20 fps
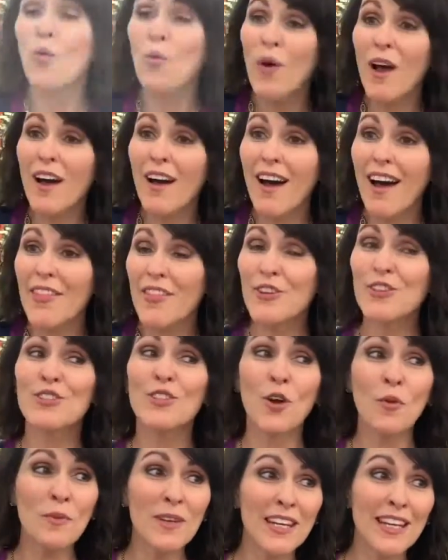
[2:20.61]
Well, there's
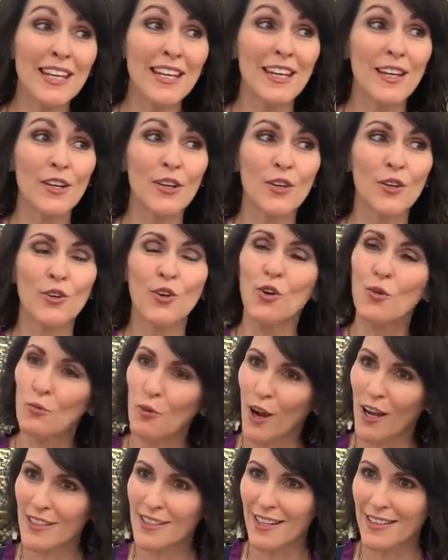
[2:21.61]
so many cool
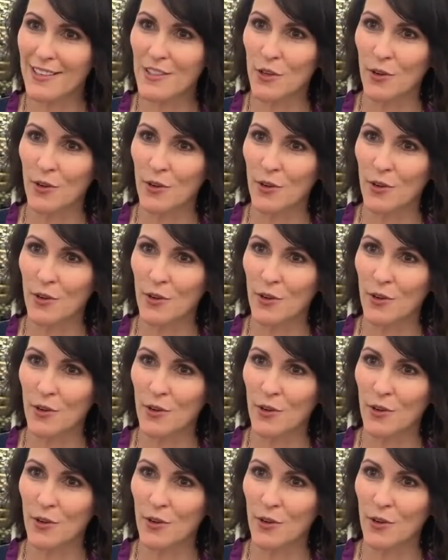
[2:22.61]
projects